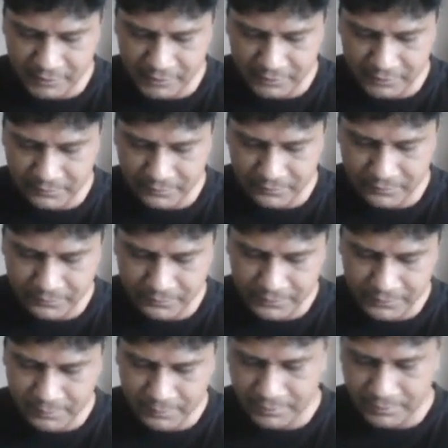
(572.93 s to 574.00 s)
Like, don't
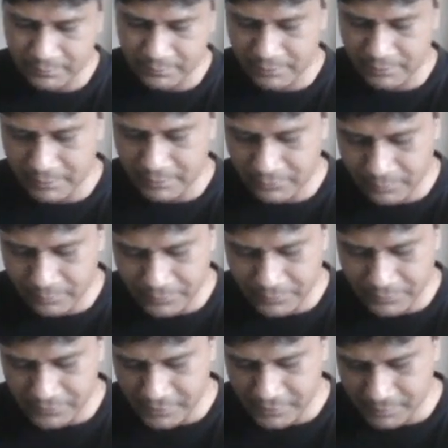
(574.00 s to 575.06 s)
worry about being too
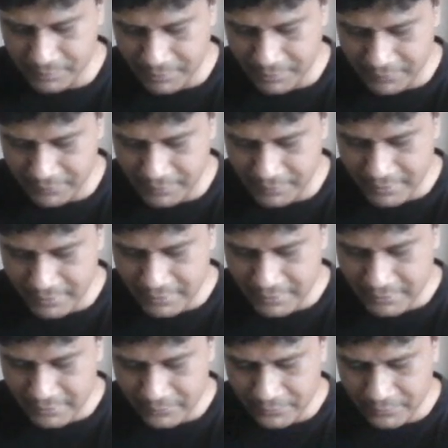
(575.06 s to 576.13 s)
precise, because
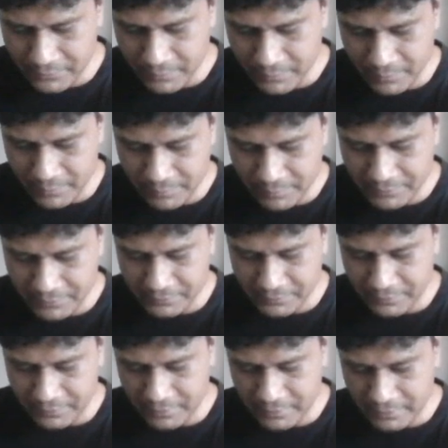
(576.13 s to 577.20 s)
you're drawing with a
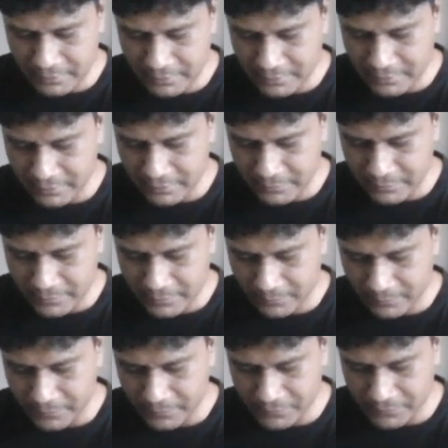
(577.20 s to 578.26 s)
pencil, and you can
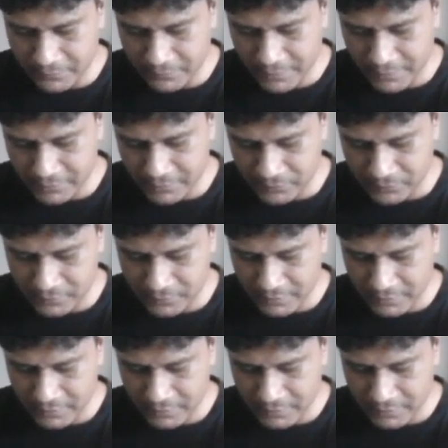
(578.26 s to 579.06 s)
always erase.